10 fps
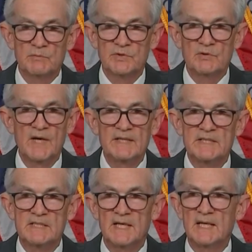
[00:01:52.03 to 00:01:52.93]
trying to
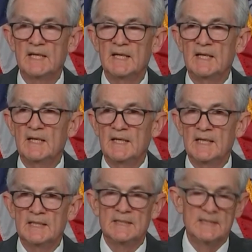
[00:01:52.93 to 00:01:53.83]
stay
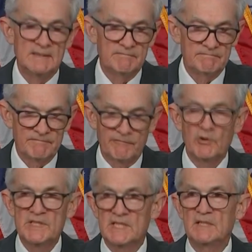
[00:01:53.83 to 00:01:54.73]
in the
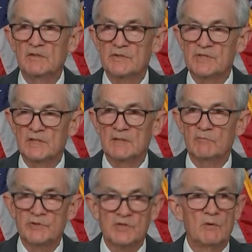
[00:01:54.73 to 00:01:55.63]
frontiers of
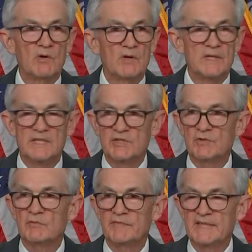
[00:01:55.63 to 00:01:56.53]
what's going on in
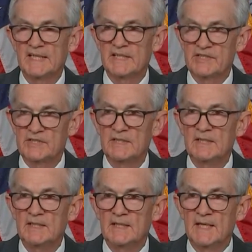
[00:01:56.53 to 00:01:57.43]
digital finance,
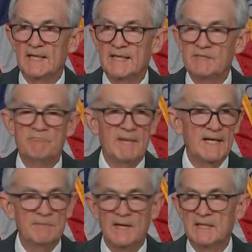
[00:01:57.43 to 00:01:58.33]
and it has
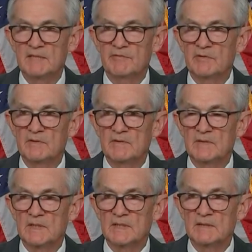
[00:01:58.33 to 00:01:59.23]
many, many different
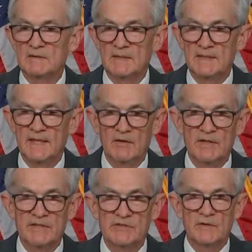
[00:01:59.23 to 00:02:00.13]

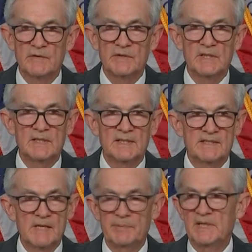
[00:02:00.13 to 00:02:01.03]
areas. it has
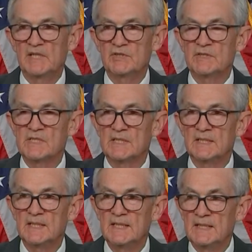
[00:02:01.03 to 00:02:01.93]
applications
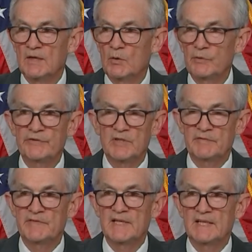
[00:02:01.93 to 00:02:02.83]
in wholesale
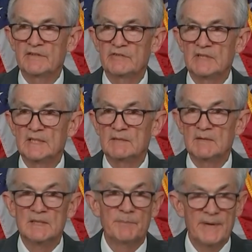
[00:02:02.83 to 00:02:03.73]
finance,
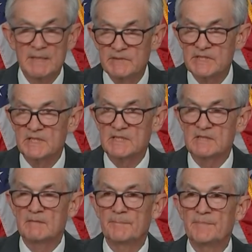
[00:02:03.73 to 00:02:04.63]
in the payment
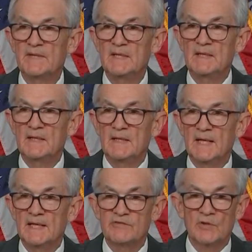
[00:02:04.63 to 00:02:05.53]
system,
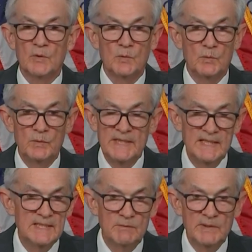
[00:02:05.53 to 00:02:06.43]
and so
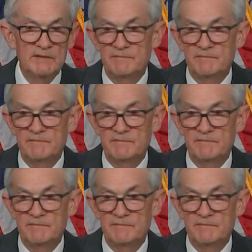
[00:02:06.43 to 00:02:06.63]
these